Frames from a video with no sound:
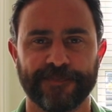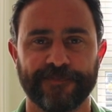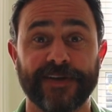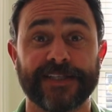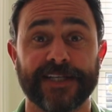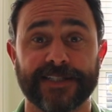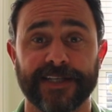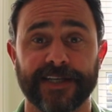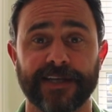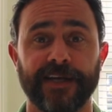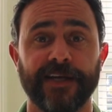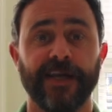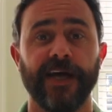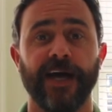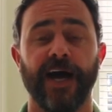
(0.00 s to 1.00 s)
Fantastic.
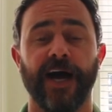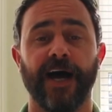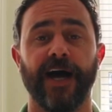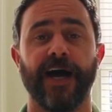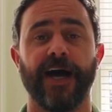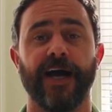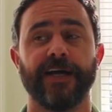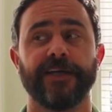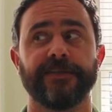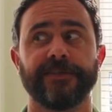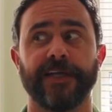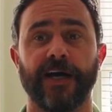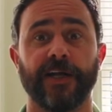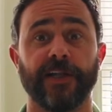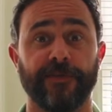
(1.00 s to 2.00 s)
Yeah, I
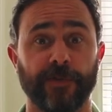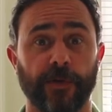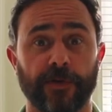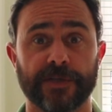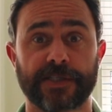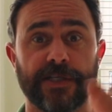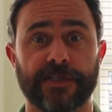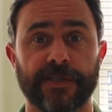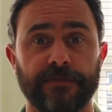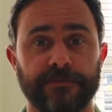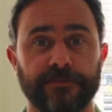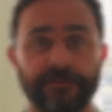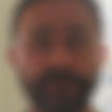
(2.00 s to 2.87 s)
love you all, I'll see you soon.